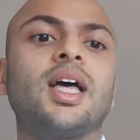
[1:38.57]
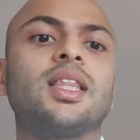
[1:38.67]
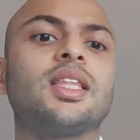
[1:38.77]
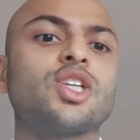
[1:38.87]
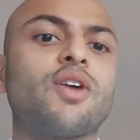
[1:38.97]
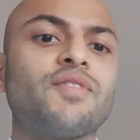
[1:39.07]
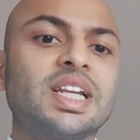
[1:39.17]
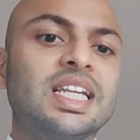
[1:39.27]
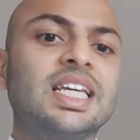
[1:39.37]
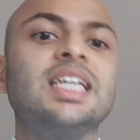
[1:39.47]
This
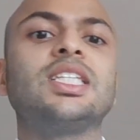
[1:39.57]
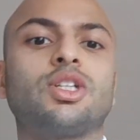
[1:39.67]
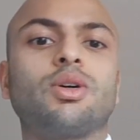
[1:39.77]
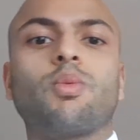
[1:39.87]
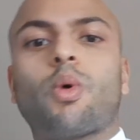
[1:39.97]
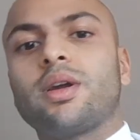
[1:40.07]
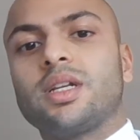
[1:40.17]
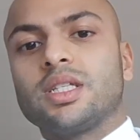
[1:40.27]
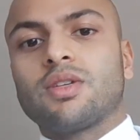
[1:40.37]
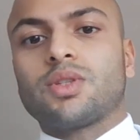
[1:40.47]
often leads to
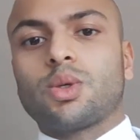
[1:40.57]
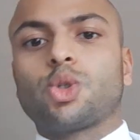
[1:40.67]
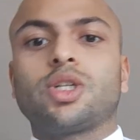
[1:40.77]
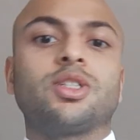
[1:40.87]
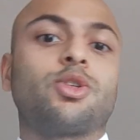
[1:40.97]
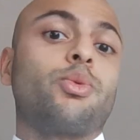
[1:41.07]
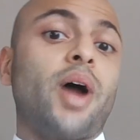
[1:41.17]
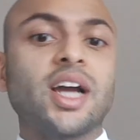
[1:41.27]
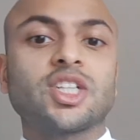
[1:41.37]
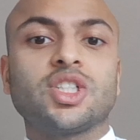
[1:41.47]
avoidance of social
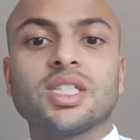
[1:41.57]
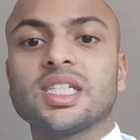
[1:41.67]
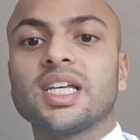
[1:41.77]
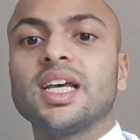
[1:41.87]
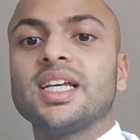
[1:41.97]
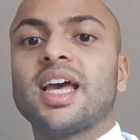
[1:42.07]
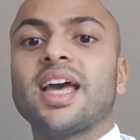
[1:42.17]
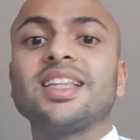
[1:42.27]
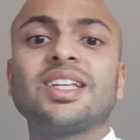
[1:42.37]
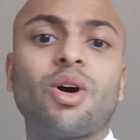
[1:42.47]
interactions
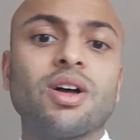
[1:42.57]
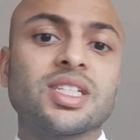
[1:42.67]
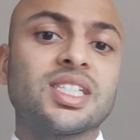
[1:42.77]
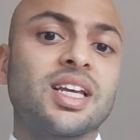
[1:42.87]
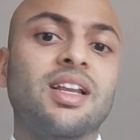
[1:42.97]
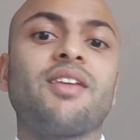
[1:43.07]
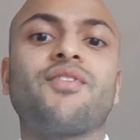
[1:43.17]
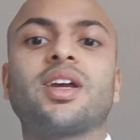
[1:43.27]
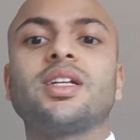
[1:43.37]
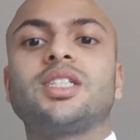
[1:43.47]
and causes
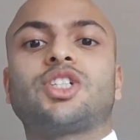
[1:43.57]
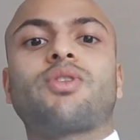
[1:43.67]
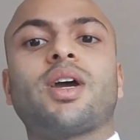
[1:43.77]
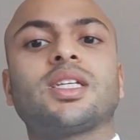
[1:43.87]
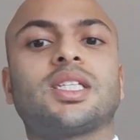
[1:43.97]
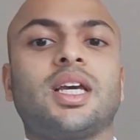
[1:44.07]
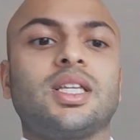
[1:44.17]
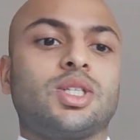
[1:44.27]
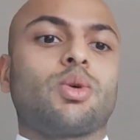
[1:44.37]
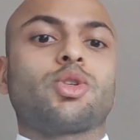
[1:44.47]
significant distress in
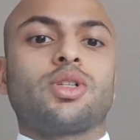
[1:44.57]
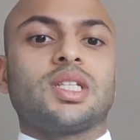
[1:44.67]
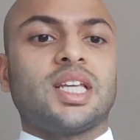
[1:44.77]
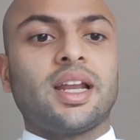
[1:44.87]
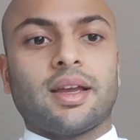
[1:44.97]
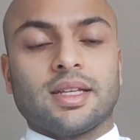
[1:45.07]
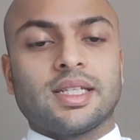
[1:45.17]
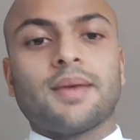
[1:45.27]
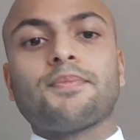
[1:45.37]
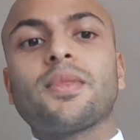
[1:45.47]
social
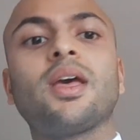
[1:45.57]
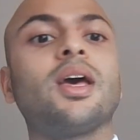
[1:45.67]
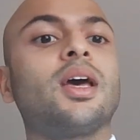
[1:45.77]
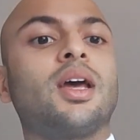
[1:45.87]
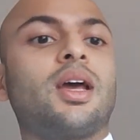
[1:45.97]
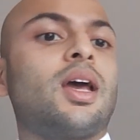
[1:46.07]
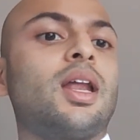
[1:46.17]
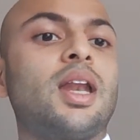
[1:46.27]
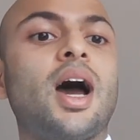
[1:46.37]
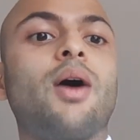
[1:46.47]
settings.
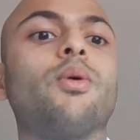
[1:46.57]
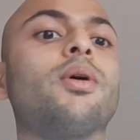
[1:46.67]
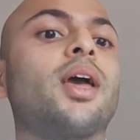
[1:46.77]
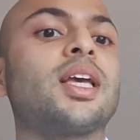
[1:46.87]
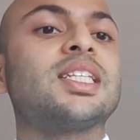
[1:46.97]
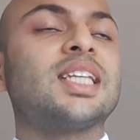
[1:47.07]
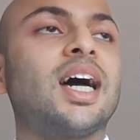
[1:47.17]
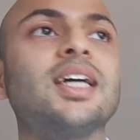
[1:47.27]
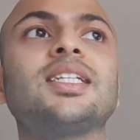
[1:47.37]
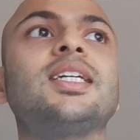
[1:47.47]
Now,
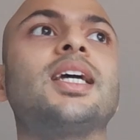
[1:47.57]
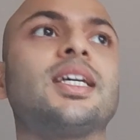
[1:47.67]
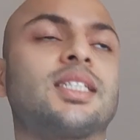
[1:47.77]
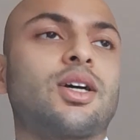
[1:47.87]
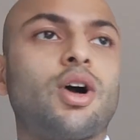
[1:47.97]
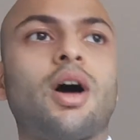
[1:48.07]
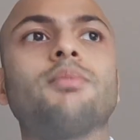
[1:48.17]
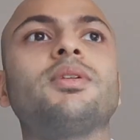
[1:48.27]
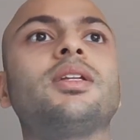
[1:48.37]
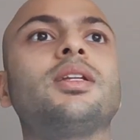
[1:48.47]
anxiety is a
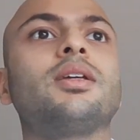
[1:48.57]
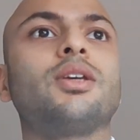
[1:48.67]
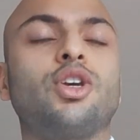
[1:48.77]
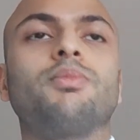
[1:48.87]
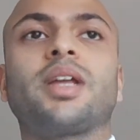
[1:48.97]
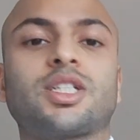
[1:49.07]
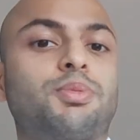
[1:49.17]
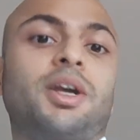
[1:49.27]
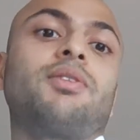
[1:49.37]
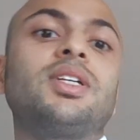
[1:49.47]
common human
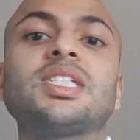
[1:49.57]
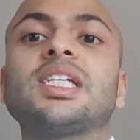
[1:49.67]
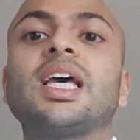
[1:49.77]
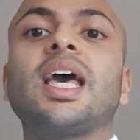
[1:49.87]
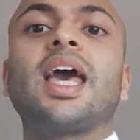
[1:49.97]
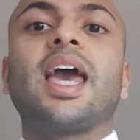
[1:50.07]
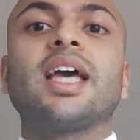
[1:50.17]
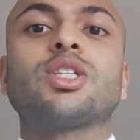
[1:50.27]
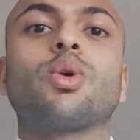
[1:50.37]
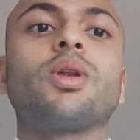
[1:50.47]
experience.
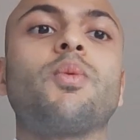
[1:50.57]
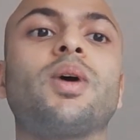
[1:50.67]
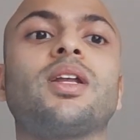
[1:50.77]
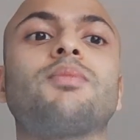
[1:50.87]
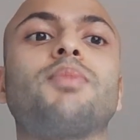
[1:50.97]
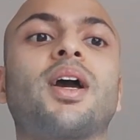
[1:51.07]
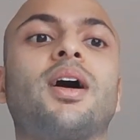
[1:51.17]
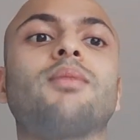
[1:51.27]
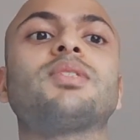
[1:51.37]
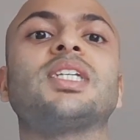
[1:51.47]
It's only when it
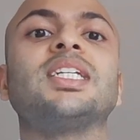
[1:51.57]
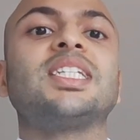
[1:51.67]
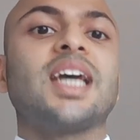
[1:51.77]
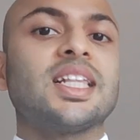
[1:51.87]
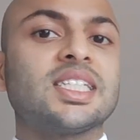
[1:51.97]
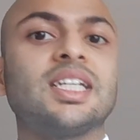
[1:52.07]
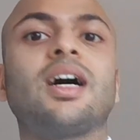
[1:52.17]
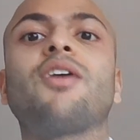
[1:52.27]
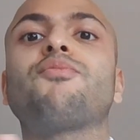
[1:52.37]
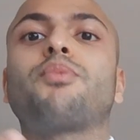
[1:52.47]
becomes intense
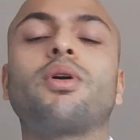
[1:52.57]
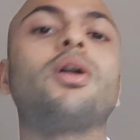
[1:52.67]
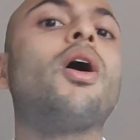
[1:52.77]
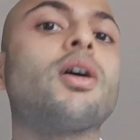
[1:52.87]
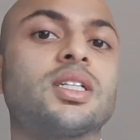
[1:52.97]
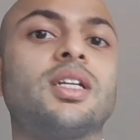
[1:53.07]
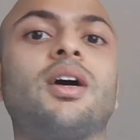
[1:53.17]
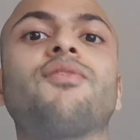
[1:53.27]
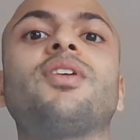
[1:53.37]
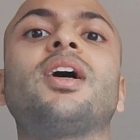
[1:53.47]
enough, prolonged
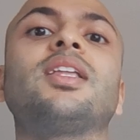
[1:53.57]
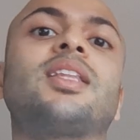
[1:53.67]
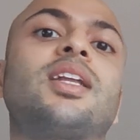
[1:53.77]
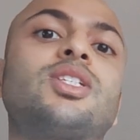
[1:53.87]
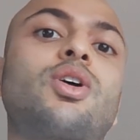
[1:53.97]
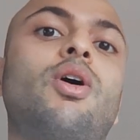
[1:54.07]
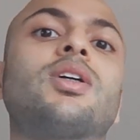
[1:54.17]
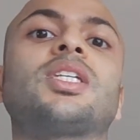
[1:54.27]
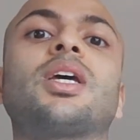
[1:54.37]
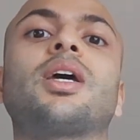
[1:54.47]
enough, that is
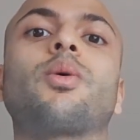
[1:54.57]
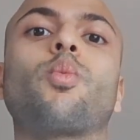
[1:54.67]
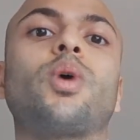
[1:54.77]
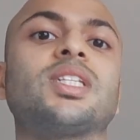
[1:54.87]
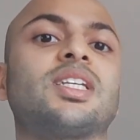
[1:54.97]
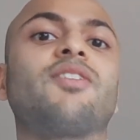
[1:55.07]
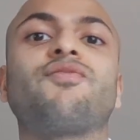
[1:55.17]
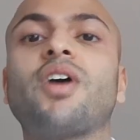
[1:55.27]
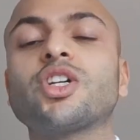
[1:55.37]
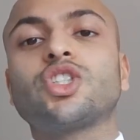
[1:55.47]
causing oneself
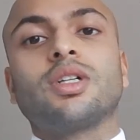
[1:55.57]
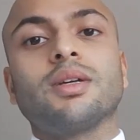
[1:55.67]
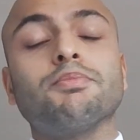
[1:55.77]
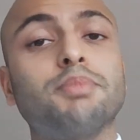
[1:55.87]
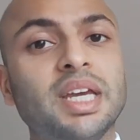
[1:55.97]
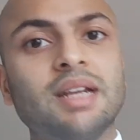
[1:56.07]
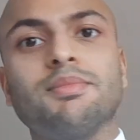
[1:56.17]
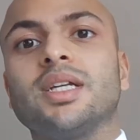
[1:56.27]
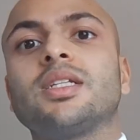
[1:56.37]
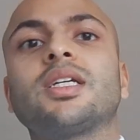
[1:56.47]
functional
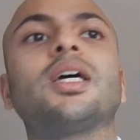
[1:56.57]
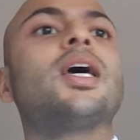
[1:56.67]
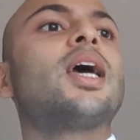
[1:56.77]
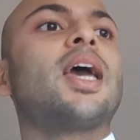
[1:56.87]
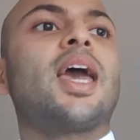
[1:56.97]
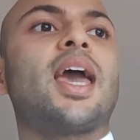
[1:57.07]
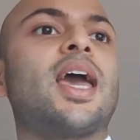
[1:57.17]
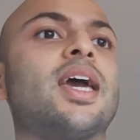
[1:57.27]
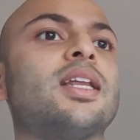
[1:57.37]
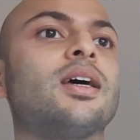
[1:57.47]
impediment
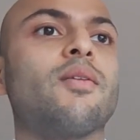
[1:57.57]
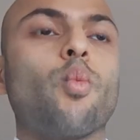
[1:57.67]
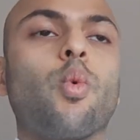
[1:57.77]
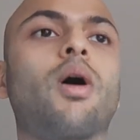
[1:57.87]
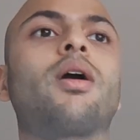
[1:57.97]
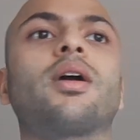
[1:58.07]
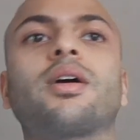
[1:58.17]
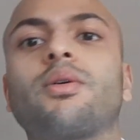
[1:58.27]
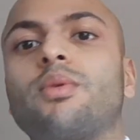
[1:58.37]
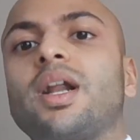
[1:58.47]
in
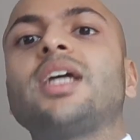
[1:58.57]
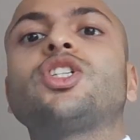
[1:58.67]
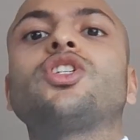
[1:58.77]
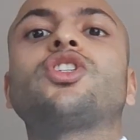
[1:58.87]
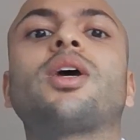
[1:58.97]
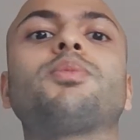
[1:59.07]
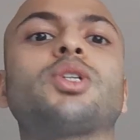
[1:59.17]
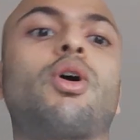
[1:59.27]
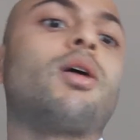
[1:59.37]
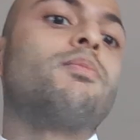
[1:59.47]
work, relationships,
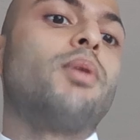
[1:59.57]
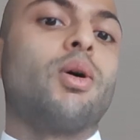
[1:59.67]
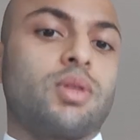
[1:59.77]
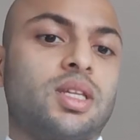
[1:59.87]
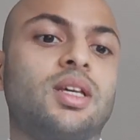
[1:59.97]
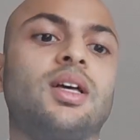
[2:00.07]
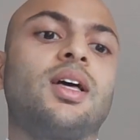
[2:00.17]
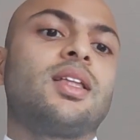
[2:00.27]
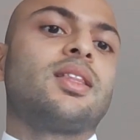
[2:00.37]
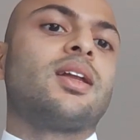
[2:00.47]
or both,
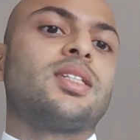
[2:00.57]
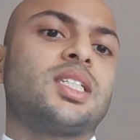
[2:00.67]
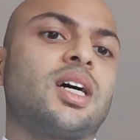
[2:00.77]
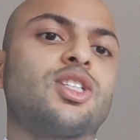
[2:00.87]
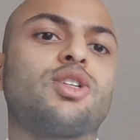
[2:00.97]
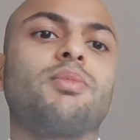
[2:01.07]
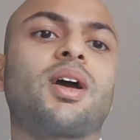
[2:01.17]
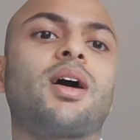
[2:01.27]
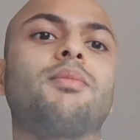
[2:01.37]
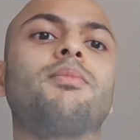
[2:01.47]
that it starts to
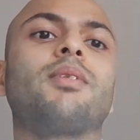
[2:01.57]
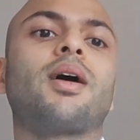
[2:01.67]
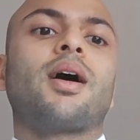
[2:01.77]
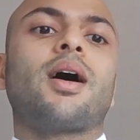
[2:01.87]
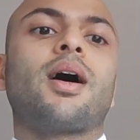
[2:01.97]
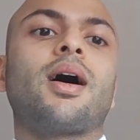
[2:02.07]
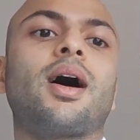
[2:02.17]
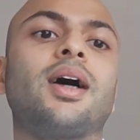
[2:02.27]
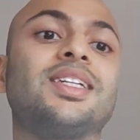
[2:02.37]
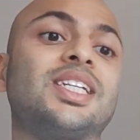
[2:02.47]
become
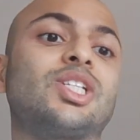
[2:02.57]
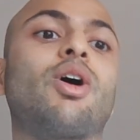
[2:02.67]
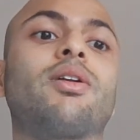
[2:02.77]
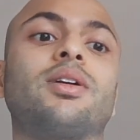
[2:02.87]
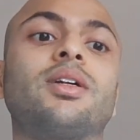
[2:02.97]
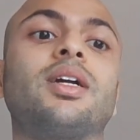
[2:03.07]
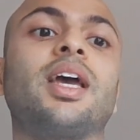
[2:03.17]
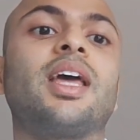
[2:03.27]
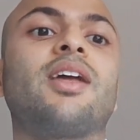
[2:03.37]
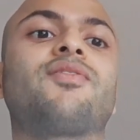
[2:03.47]
a disorder
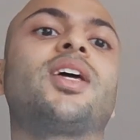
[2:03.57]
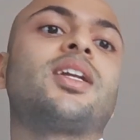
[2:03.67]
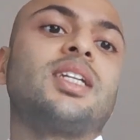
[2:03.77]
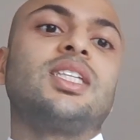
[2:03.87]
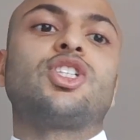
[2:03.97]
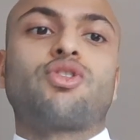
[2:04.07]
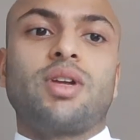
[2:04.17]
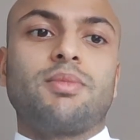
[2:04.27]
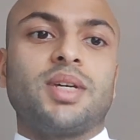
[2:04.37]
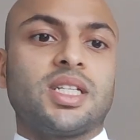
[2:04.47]
enough that it needs
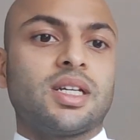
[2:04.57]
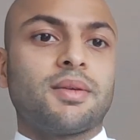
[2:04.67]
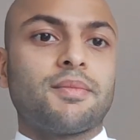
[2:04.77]
treatment.